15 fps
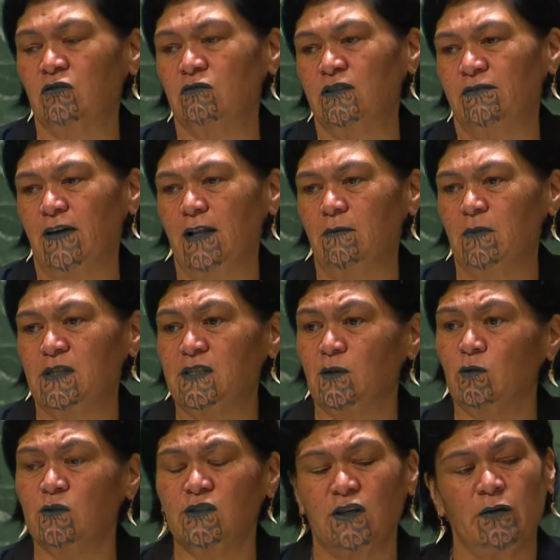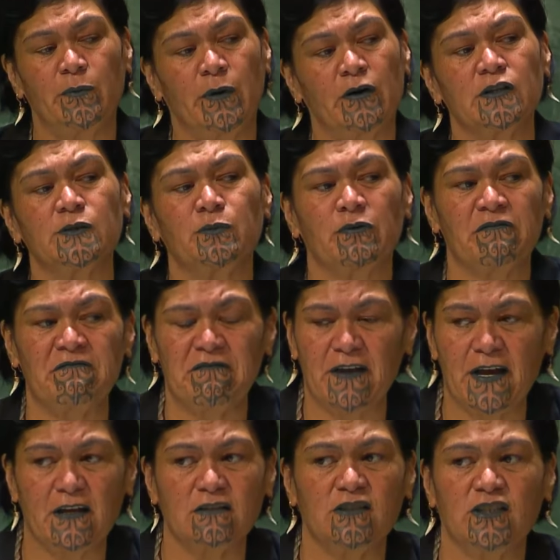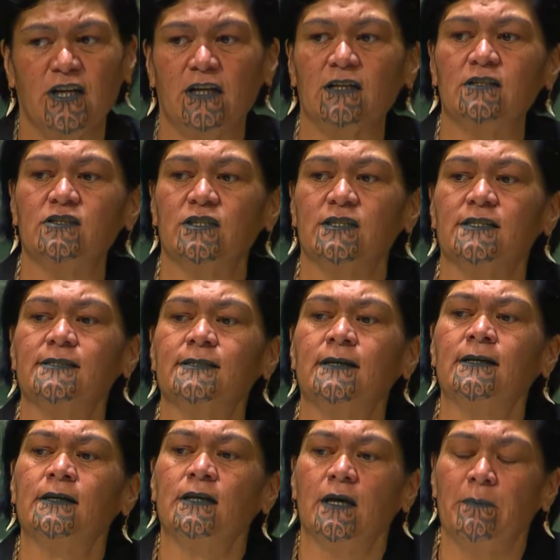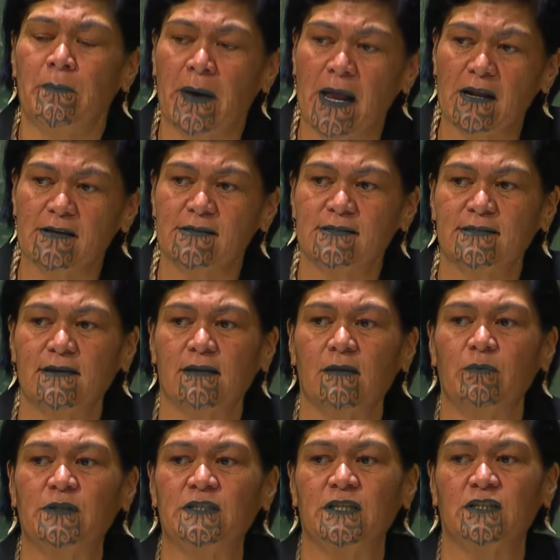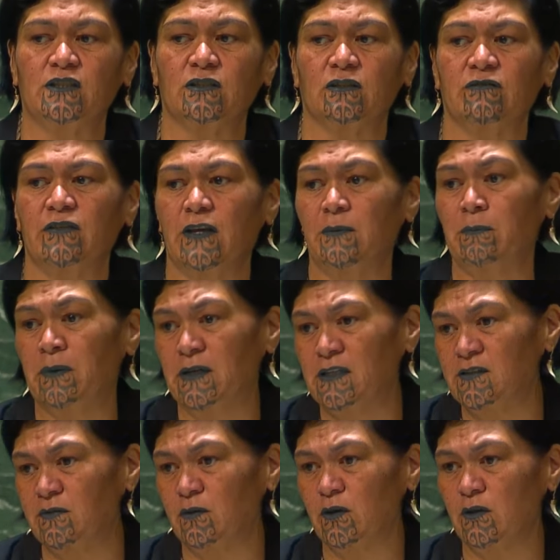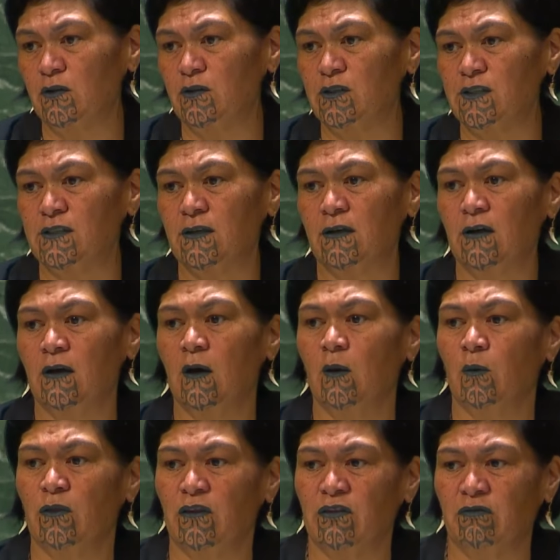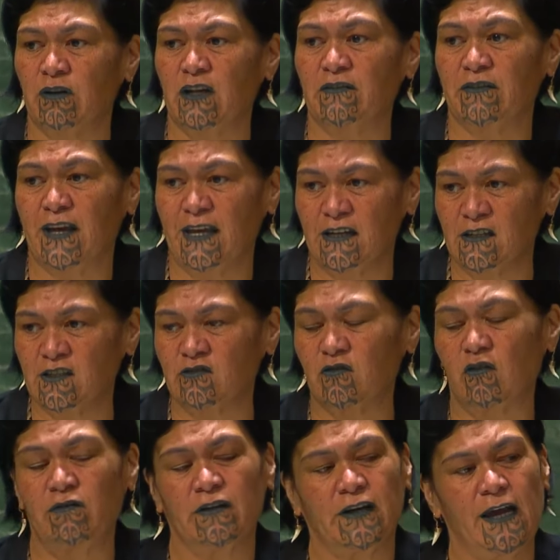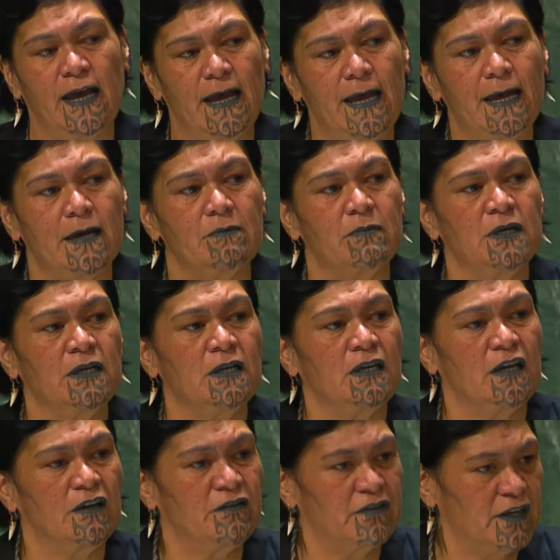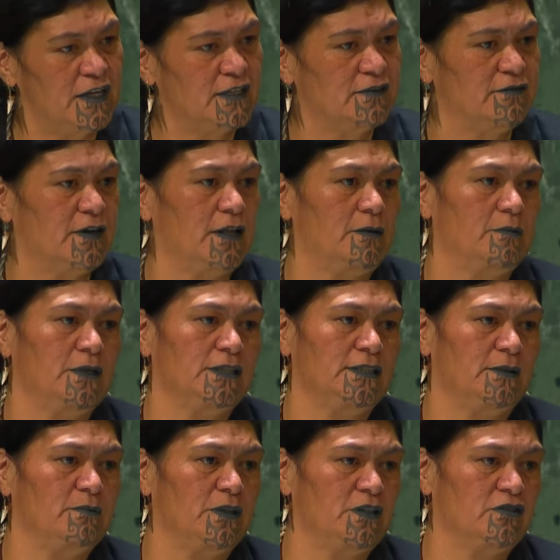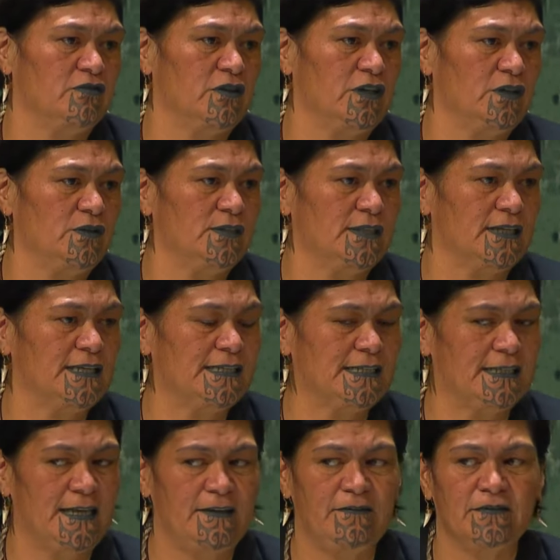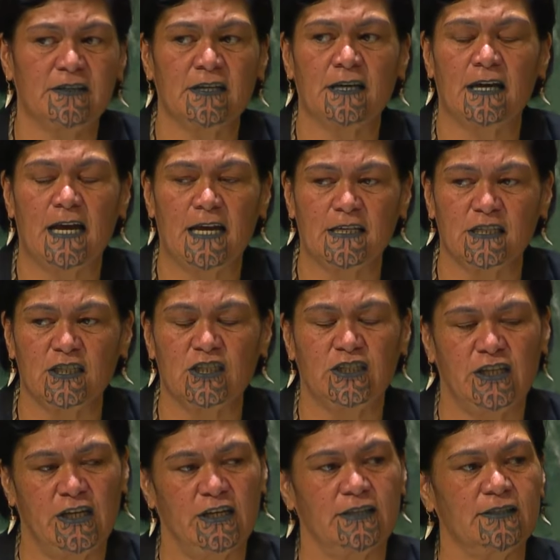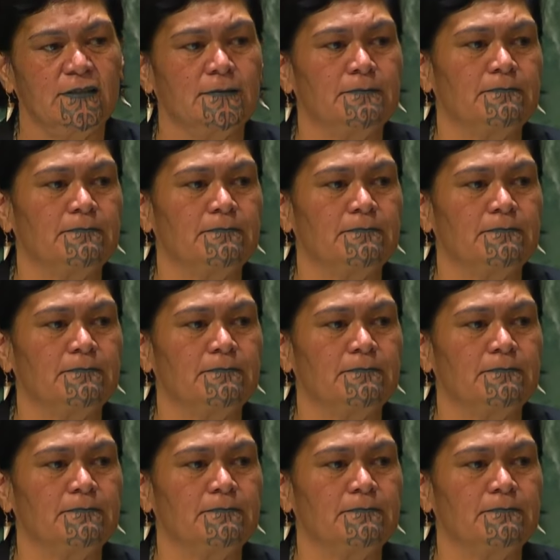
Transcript: developments also pose profound challenges in balancing the potential of their peaceful use with the threat of catastrophic harm if their development and military use is left unchecked.